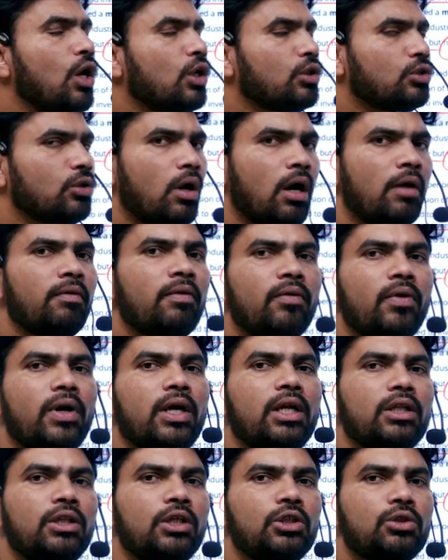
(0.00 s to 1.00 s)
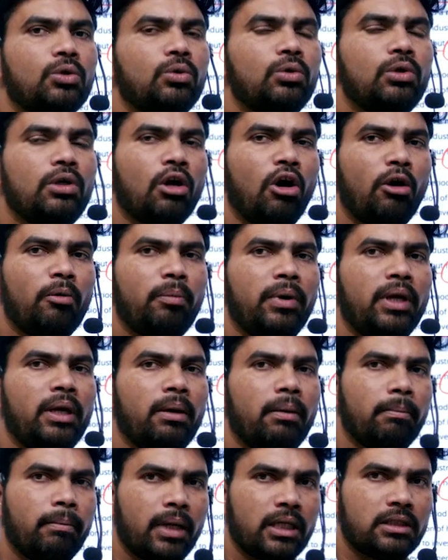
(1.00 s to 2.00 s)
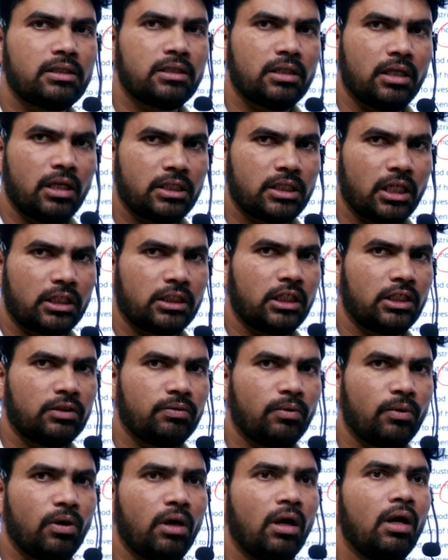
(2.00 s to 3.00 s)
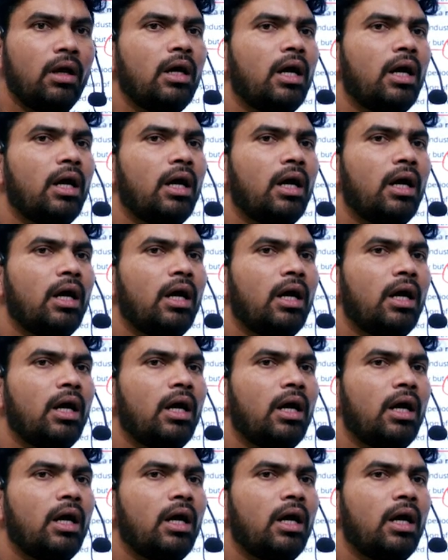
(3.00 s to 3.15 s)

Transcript: So however, this could not be much successful,